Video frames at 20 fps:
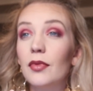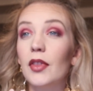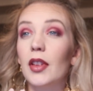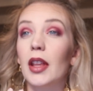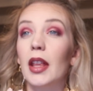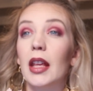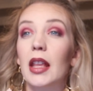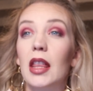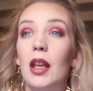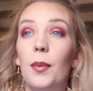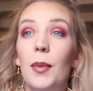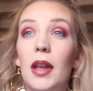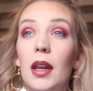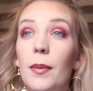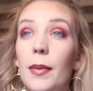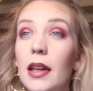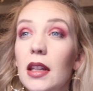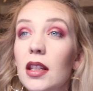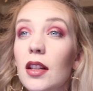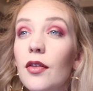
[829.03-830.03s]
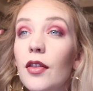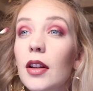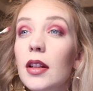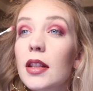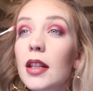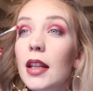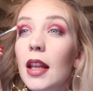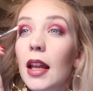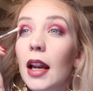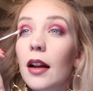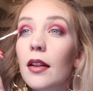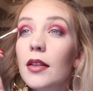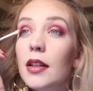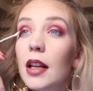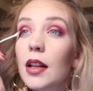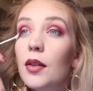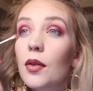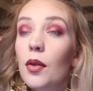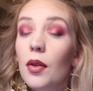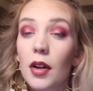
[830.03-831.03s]
I feel like that made a big difference in that
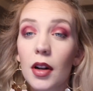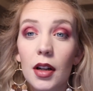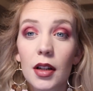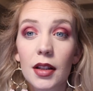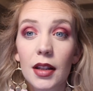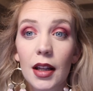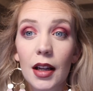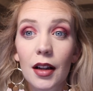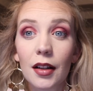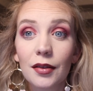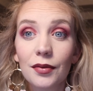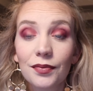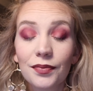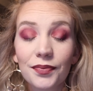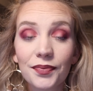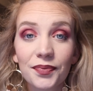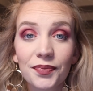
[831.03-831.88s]
outside corners there.